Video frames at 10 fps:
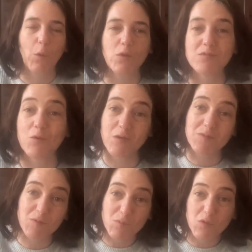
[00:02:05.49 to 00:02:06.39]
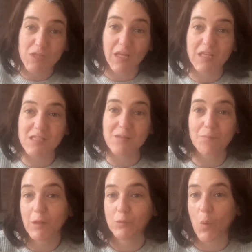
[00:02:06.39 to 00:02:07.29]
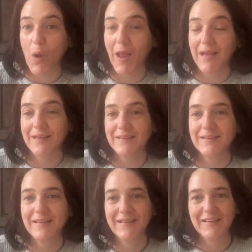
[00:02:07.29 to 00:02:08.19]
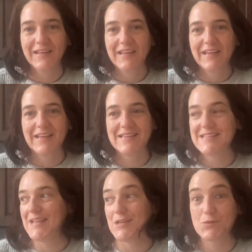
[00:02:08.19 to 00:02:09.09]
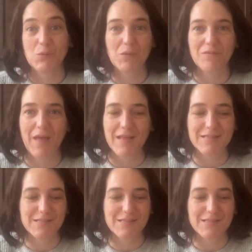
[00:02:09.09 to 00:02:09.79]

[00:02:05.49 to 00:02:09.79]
on some Christmas music and some mulled wine, and sit and do all of that.